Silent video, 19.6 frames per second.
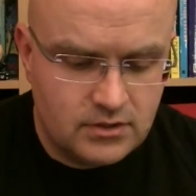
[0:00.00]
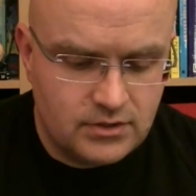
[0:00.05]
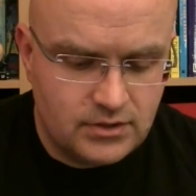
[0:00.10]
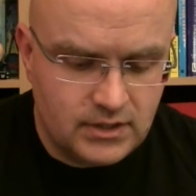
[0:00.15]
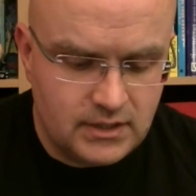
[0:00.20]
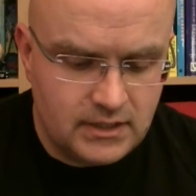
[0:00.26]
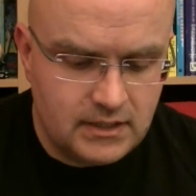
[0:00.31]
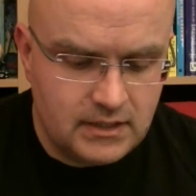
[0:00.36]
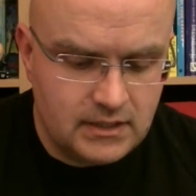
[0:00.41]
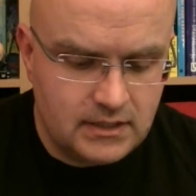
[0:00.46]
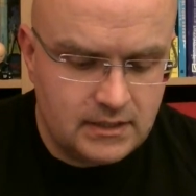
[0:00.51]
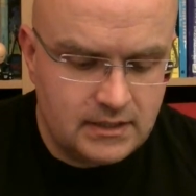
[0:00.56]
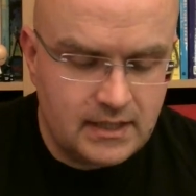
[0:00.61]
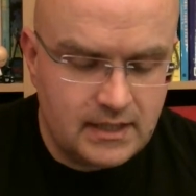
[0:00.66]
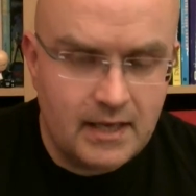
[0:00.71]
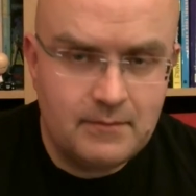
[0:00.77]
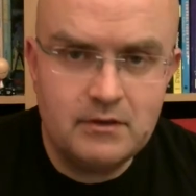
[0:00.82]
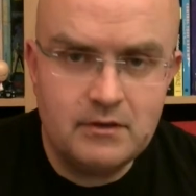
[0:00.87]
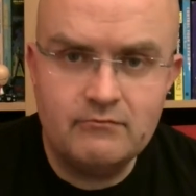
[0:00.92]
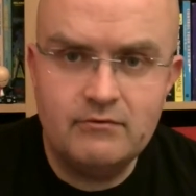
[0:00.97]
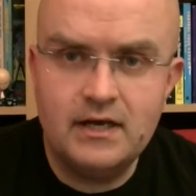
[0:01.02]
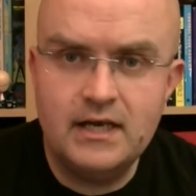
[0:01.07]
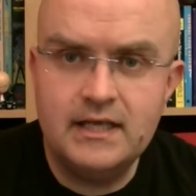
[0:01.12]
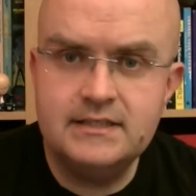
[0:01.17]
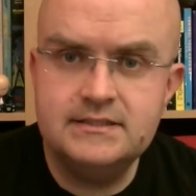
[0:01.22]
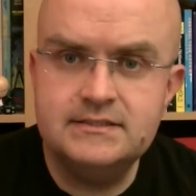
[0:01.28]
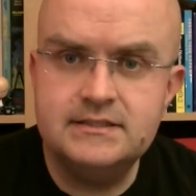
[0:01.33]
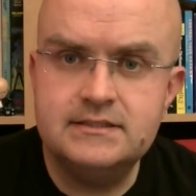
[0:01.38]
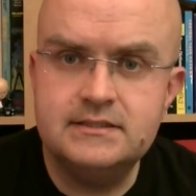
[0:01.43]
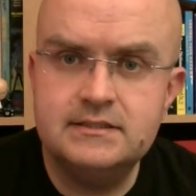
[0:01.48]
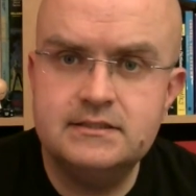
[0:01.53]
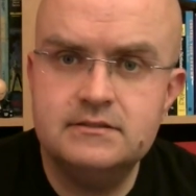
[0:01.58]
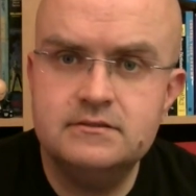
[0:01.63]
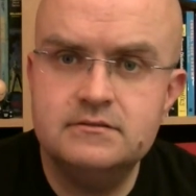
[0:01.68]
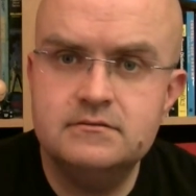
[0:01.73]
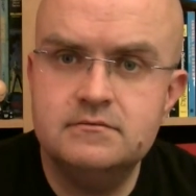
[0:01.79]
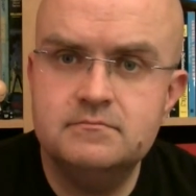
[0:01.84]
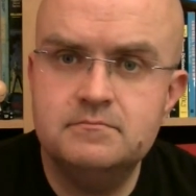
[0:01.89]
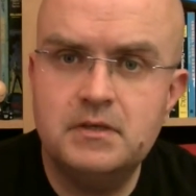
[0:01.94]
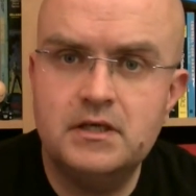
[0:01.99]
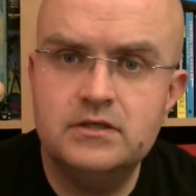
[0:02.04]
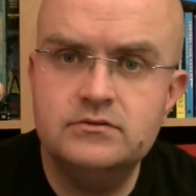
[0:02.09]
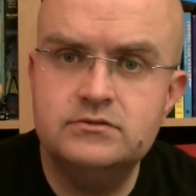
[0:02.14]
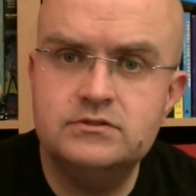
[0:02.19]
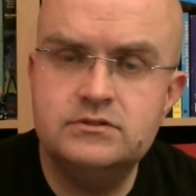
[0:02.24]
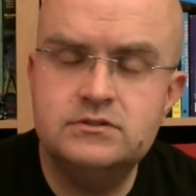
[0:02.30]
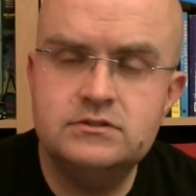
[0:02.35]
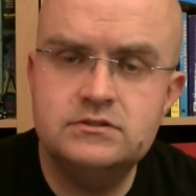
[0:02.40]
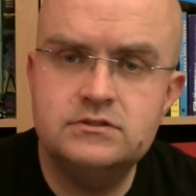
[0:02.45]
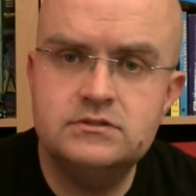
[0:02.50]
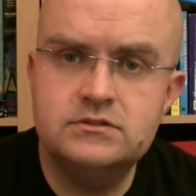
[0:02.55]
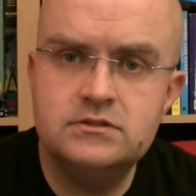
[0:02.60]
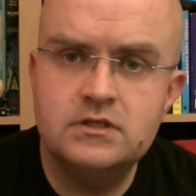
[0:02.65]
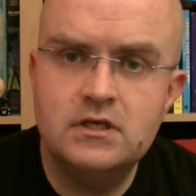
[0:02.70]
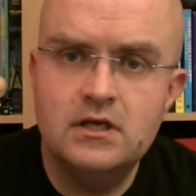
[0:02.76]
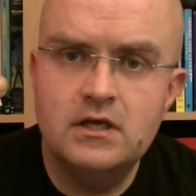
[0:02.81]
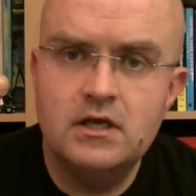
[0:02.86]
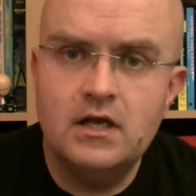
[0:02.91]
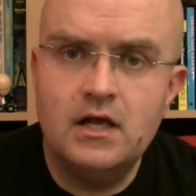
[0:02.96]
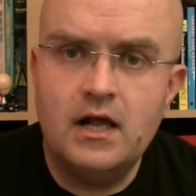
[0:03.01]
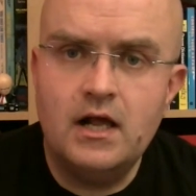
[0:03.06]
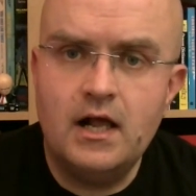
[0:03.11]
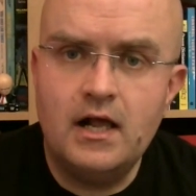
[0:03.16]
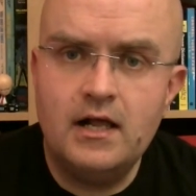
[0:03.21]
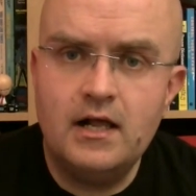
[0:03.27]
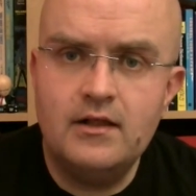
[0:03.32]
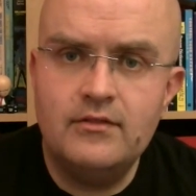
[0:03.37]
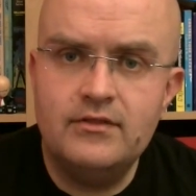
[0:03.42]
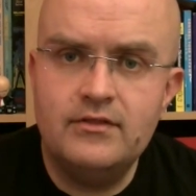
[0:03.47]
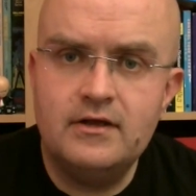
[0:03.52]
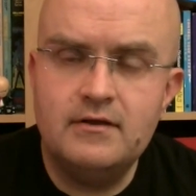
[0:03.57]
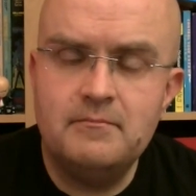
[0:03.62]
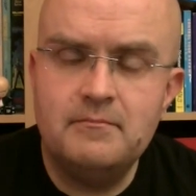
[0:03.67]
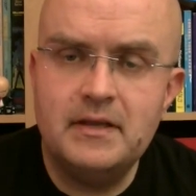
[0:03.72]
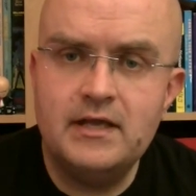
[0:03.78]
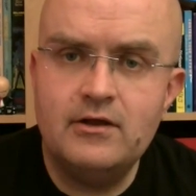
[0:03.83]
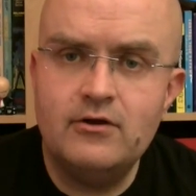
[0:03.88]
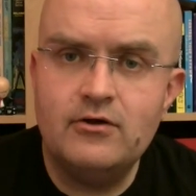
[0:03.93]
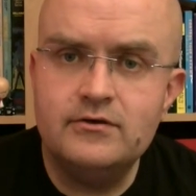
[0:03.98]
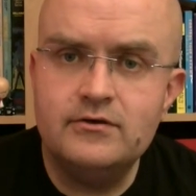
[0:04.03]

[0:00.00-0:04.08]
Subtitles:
the gaming-related posts that appear